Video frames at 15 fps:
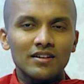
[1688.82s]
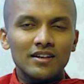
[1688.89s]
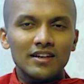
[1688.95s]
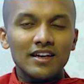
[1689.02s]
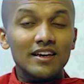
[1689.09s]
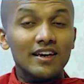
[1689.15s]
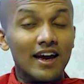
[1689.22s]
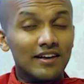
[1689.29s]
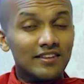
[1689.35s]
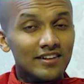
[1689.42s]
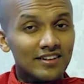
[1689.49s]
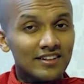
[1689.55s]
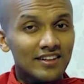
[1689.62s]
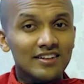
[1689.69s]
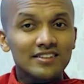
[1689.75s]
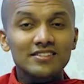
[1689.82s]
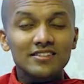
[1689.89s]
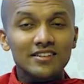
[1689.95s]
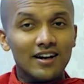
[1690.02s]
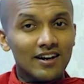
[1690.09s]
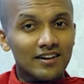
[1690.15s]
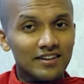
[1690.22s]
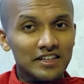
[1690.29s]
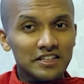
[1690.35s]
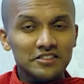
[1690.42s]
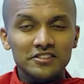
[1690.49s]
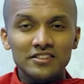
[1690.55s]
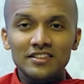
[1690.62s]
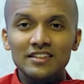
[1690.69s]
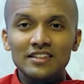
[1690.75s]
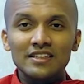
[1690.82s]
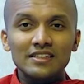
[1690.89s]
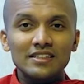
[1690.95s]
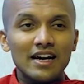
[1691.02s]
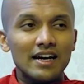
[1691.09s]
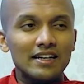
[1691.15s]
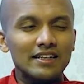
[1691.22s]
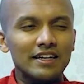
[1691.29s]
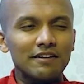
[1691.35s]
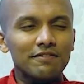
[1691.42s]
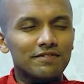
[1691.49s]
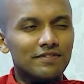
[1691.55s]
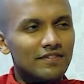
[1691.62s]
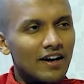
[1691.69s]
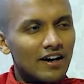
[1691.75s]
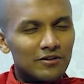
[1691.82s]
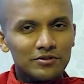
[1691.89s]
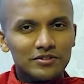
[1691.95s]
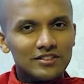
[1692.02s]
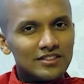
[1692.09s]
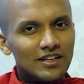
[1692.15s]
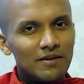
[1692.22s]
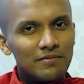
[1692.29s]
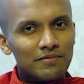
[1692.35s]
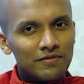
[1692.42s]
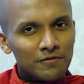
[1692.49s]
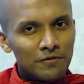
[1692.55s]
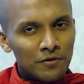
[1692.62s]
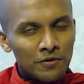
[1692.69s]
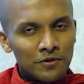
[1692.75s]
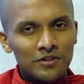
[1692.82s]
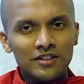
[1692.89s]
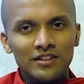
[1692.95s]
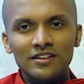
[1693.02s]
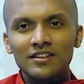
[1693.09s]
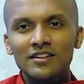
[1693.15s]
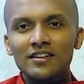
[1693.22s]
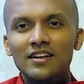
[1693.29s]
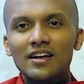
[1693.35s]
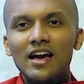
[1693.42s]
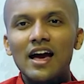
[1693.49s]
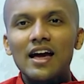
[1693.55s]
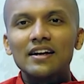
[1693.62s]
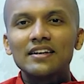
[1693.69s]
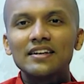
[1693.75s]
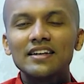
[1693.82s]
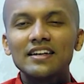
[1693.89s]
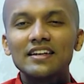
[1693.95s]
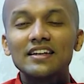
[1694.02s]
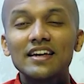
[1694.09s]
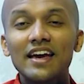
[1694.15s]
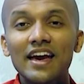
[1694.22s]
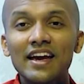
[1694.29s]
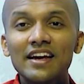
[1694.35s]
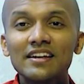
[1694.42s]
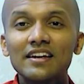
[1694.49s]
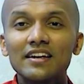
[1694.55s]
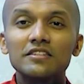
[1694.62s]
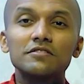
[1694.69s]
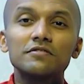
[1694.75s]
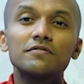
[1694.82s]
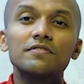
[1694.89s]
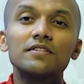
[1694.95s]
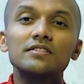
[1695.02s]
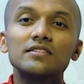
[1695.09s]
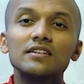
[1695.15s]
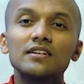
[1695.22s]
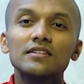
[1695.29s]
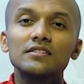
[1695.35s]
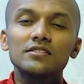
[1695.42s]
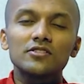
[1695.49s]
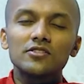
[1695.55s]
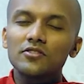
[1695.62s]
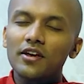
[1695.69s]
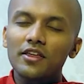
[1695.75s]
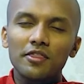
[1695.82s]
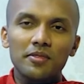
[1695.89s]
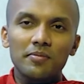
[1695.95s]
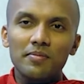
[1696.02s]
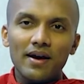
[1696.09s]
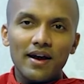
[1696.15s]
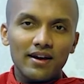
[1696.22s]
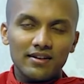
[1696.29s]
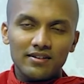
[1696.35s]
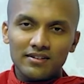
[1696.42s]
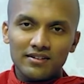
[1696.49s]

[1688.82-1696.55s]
He gathered his courage and he found some food and he gained his physical strength back.